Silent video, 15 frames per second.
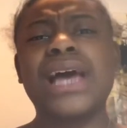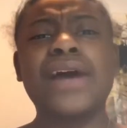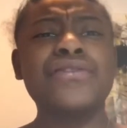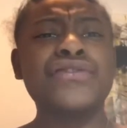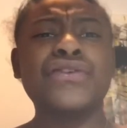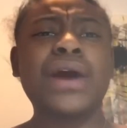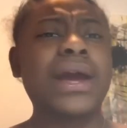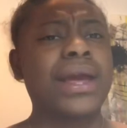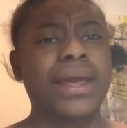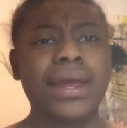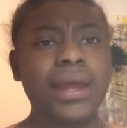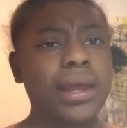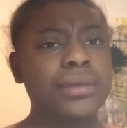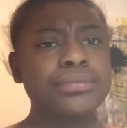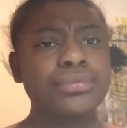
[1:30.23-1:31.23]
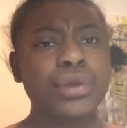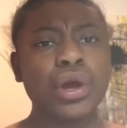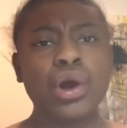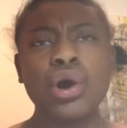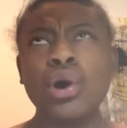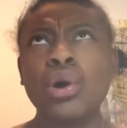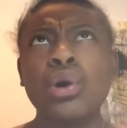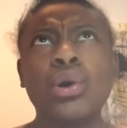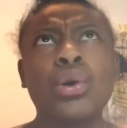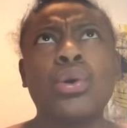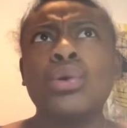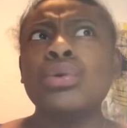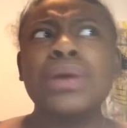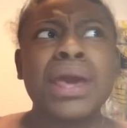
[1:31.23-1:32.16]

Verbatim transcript: after I eat. Who